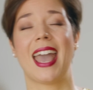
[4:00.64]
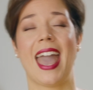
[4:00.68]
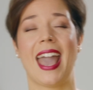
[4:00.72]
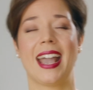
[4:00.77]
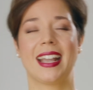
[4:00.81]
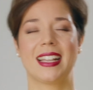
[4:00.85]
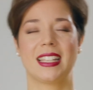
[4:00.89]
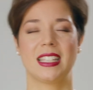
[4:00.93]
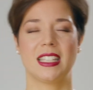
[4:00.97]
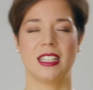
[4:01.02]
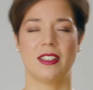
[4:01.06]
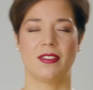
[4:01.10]

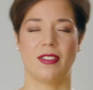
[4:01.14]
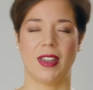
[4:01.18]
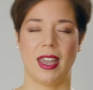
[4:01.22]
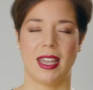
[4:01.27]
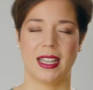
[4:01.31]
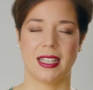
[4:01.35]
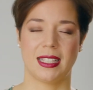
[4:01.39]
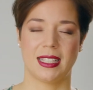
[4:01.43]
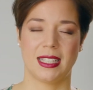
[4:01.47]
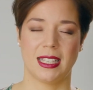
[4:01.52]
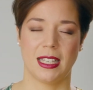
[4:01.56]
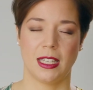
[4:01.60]

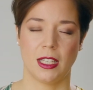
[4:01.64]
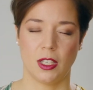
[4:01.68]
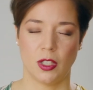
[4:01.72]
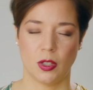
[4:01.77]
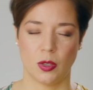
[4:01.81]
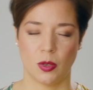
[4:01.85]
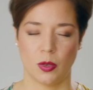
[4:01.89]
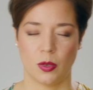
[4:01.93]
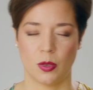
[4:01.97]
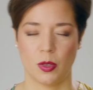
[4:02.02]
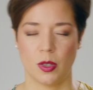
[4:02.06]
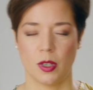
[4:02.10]
activating
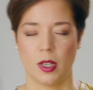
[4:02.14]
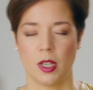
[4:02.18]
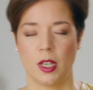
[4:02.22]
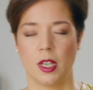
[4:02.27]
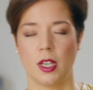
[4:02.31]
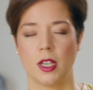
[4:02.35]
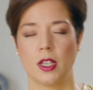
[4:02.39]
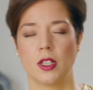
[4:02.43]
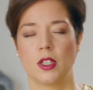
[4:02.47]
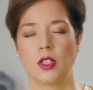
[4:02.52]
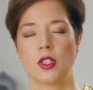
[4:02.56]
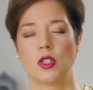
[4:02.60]
you
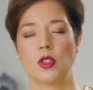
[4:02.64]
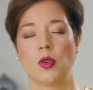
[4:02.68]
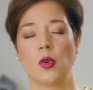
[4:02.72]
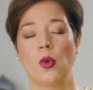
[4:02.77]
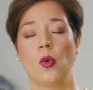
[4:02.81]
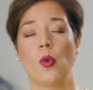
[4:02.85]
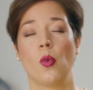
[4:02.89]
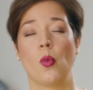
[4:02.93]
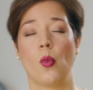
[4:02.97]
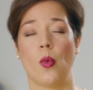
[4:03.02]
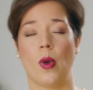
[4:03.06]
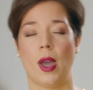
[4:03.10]

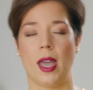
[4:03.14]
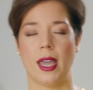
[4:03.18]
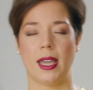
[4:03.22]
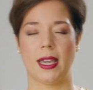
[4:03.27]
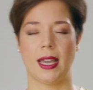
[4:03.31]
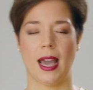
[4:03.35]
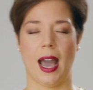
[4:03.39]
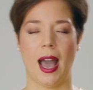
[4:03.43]
to wake